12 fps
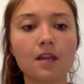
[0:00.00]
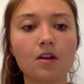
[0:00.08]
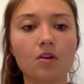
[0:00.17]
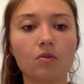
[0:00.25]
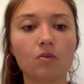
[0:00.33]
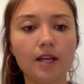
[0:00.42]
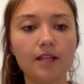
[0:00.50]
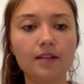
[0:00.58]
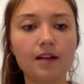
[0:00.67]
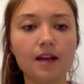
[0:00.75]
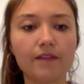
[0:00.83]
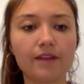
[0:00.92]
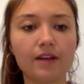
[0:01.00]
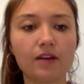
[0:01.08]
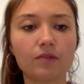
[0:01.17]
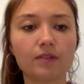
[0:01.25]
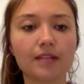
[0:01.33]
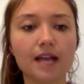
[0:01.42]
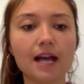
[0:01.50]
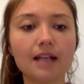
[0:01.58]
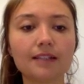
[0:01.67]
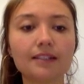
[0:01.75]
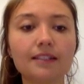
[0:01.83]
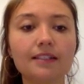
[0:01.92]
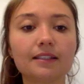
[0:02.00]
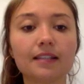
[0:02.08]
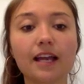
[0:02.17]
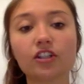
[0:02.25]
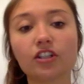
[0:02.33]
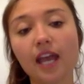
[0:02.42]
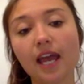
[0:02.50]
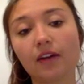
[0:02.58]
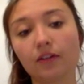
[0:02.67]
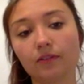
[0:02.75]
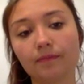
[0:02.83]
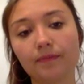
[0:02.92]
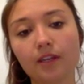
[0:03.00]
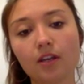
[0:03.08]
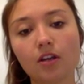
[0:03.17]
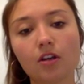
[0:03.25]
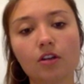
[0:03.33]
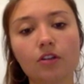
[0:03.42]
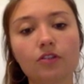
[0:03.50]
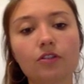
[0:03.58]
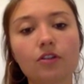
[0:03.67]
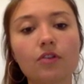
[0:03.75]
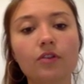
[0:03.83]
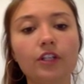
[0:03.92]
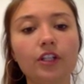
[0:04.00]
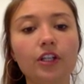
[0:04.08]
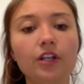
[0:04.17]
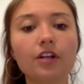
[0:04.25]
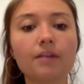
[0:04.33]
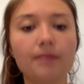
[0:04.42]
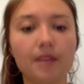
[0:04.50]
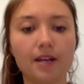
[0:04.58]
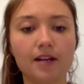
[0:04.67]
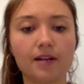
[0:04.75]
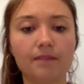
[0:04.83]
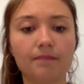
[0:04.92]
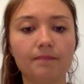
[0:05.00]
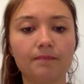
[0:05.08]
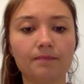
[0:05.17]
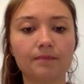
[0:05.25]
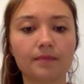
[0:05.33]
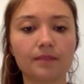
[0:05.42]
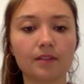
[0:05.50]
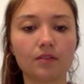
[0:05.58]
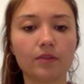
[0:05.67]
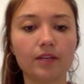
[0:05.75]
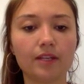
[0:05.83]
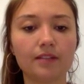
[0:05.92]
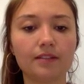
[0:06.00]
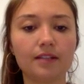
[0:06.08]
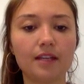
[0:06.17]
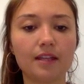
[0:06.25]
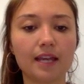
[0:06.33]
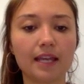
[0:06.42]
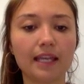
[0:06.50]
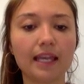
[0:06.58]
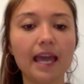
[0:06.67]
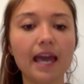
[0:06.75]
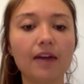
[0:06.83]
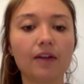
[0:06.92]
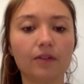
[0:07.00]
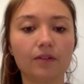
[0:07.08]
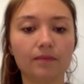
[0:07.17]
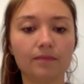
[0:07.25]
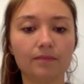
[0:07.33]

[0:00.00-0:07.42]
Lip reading: One I found was oxen/cattle. So in Europe here, we can see that cattle